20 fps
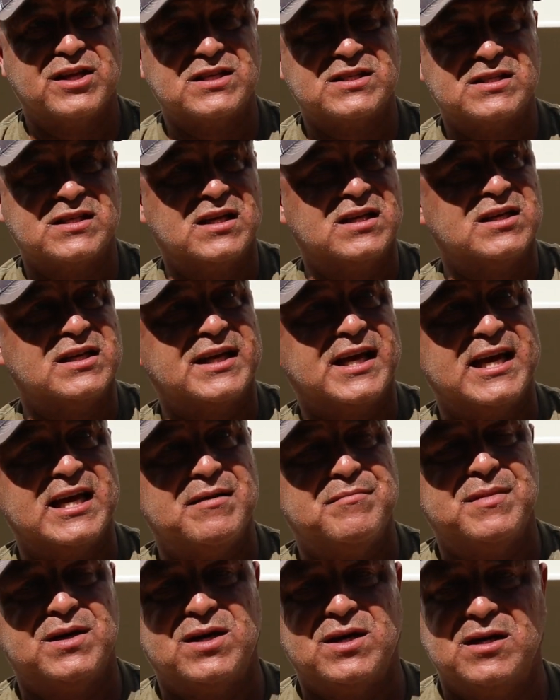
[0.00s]
the sun
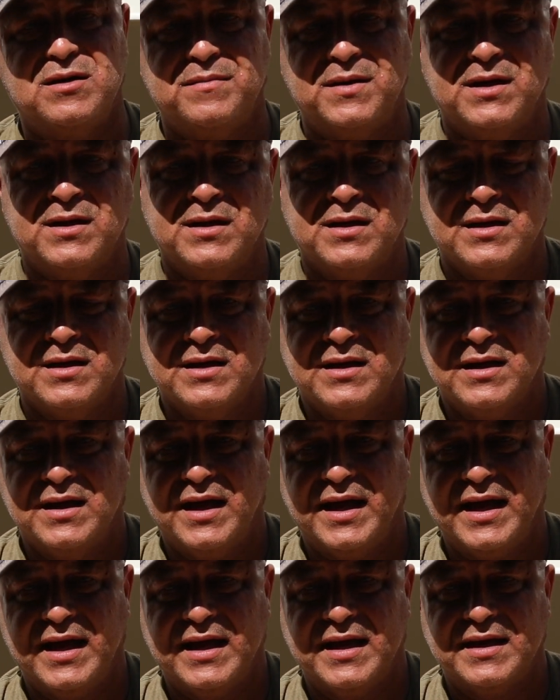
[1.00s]
came up
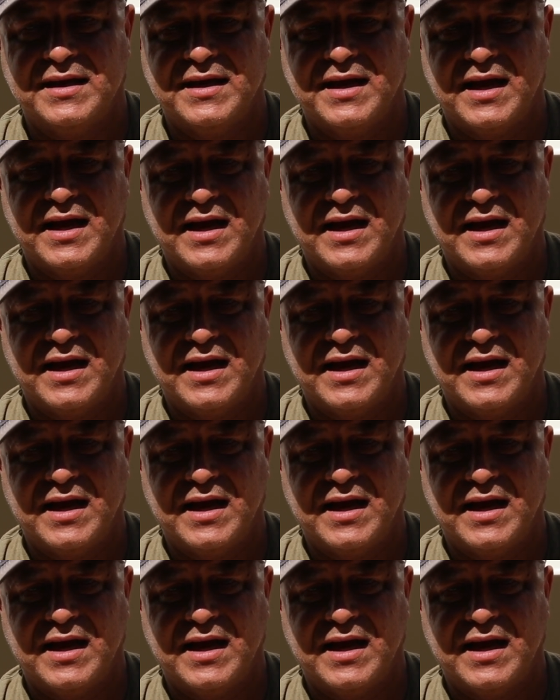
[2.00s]
and